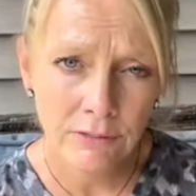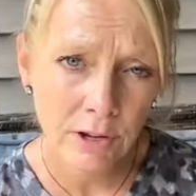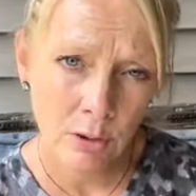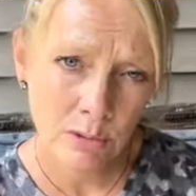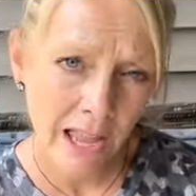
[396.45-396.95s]
If
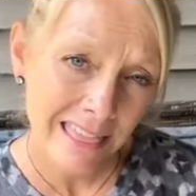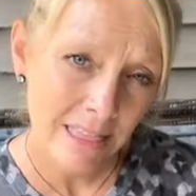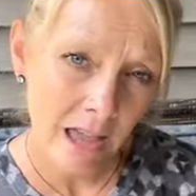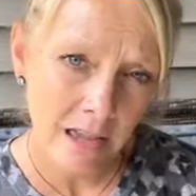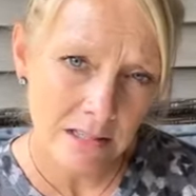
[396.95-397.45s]
you don't like
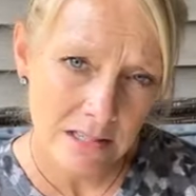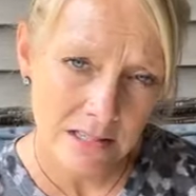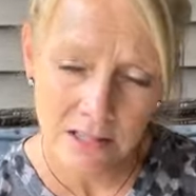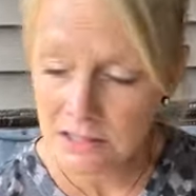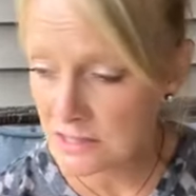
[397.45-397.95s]
that,
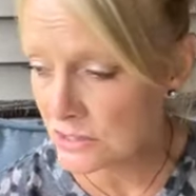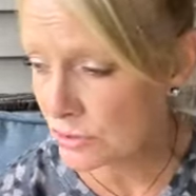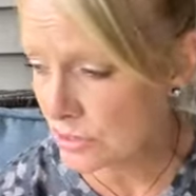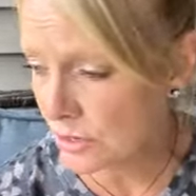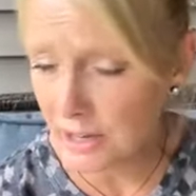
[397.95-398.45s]
the
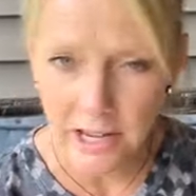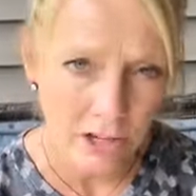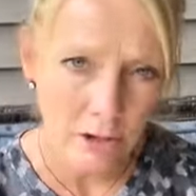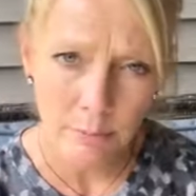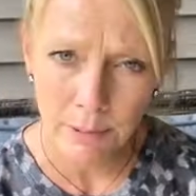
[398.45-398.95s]
stencils that are in
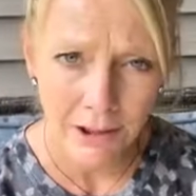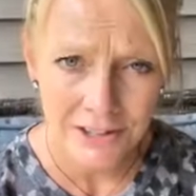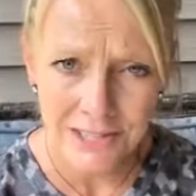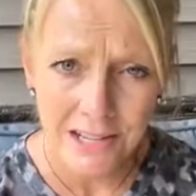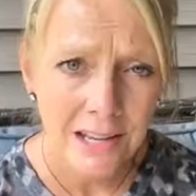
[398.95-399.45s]
it, you can
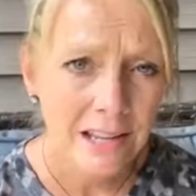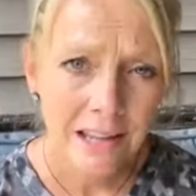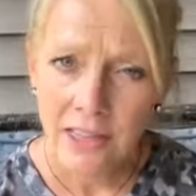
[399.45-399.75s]
pause it